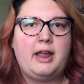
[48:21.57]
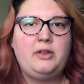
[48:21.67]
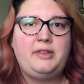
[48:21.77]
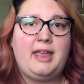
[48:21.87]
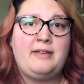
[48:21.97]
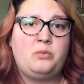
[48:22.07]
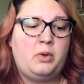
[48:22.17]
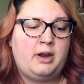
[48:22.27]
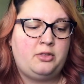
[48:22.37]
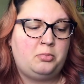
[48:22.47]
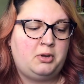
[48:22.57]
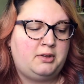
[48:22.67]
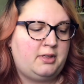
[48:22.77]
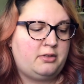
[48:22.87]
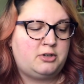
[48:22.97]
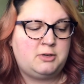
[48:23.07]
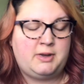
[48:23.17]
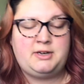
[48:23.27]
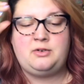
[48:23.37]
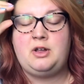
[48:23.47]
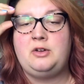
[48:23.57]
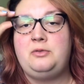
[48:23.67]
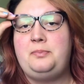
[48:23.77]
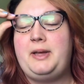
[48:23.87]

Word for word: I only have one other book. The other two I don't own.